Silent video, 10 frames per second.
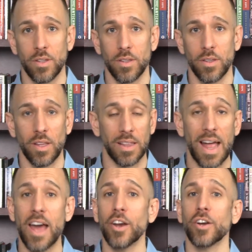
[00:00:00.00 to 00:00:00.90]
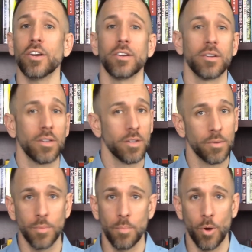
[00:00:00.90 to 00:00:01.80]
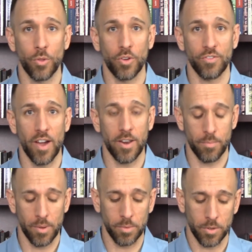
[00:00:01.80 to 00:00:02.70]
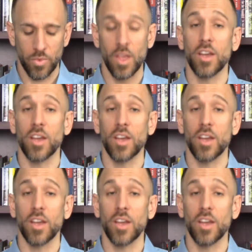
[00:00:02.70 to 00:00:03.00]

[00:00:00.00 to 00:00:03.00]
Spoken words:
the latter, but both are fine and biblical.